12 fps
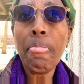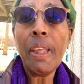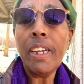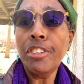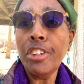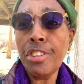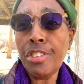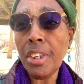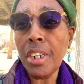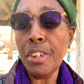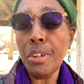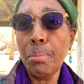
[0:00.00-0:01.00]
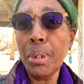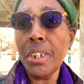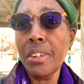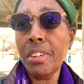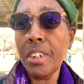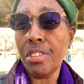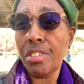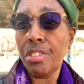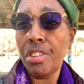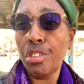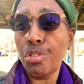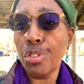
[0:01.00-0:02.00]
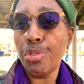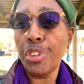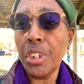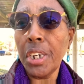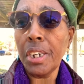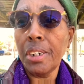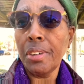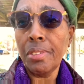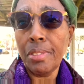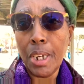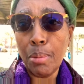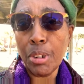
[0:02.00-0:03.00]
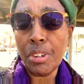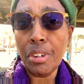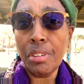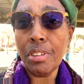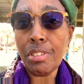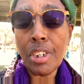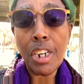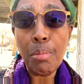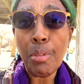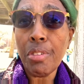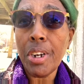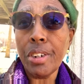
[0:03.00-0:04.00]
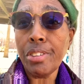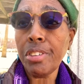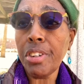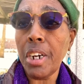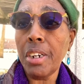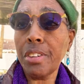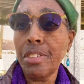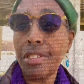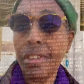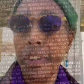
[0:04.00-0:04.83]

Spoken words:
just a little bit of Texas history for y'all. Now I'm gonna turn this camera around so y'all can see.